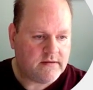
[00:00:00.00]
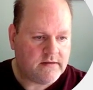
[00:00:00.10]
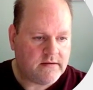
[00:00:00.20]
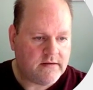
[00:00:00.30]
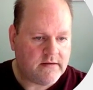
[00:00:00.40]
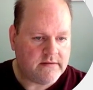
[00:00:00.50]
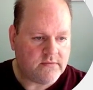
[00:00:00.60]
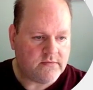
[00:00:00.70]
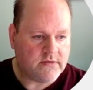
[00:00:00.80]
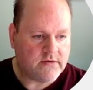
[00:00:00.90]
and
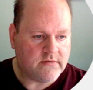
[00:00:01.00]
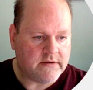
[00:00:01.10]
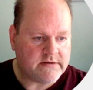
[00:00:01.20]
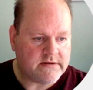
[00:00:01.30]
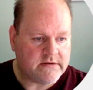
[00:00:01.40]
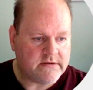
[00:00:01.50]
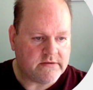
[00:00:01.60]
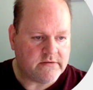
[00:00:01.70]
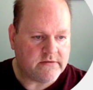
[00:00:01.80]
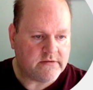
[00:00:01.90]
then we're going
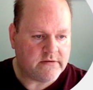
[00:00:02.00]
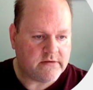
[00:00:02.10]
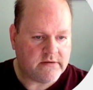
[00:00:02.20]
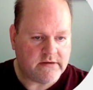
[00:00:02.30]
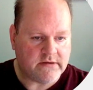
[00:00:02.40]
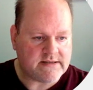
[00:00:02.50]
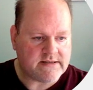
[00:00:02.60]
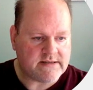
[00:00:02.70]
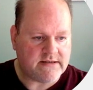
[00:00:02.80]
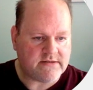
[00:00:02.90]
to
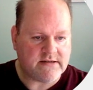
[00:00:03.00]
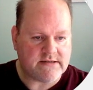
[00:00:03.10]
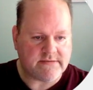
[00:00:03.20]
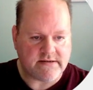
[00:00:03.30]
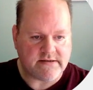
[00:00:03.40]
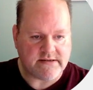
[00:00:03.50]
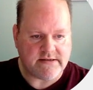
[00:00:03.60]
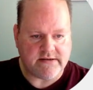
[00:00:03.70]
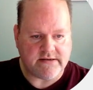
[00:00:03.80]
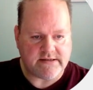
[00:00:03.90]
increase that transparency, and you
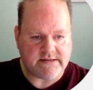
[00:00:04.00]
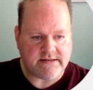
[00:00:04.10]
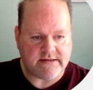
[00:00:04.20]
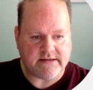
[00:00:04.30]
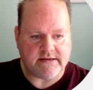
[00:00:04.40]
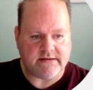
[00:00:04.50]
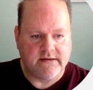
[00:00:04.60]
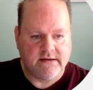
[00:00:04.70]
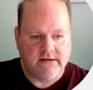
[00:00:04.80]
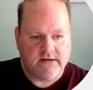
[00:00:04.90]
can see it getting
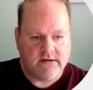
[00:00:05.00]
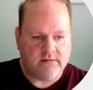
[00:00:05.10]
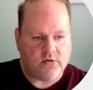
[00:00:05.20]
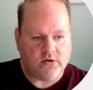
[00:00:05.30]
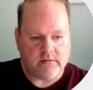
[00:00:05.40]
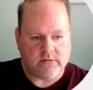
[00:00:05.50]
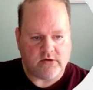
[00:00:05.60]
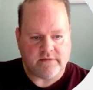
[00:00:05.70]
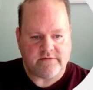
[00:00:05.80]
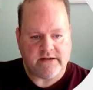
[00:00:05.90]
more and more
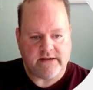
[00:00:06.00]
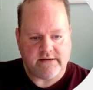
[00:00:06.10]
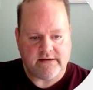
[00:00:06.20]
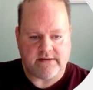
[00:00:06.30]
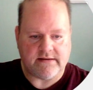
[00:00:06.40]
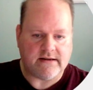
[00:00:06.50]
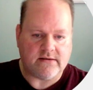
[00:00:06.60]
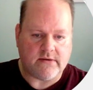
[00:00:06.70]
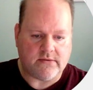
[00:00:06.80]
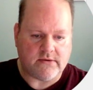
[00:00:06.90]
faded, and that
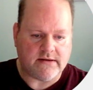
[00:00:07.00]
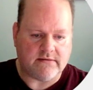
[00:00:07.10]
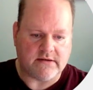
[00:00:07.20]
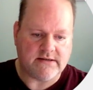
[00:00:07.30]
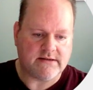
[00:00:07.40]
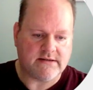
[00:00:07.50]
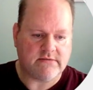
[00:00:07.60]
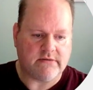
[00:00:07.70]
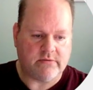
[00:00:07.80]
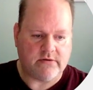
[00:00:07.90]
way whatever text
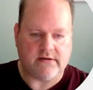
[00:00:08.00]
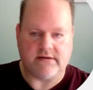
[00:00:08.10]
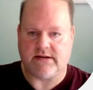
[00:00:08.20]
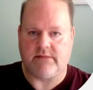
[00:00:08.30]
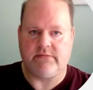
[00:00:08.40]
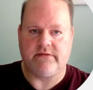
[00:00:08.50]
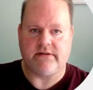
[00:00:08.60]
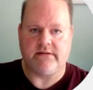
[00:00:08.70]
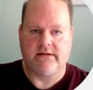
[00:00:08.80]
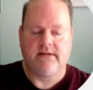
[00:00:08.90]
we put on top of
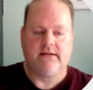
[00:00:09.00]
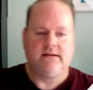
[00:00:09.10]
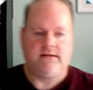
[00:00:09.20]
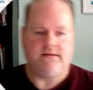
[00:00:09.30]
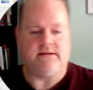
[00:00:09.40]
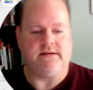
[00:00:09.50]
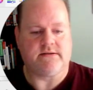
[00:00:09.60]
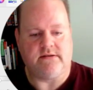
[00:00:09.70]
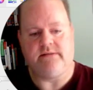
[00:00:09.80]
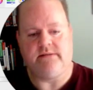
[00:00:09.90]
it is
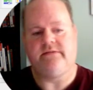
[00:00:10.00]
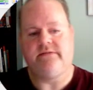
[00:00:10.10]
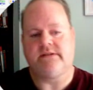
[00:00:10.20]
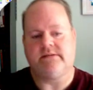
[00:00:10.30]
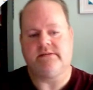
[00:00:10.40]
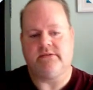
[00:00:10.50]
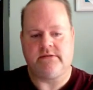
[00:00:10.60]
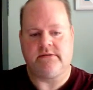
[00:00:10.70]
going to be visible.